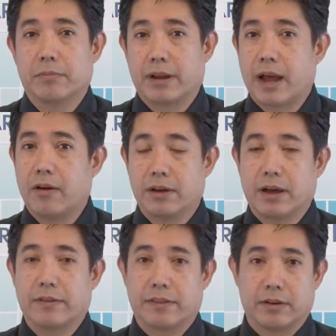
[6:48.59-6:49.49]
but how it
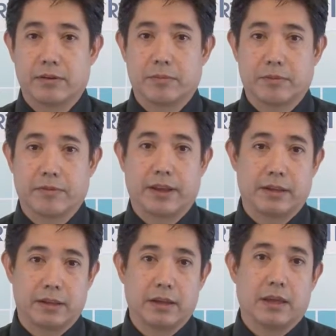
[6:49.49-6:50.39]
got there to prevent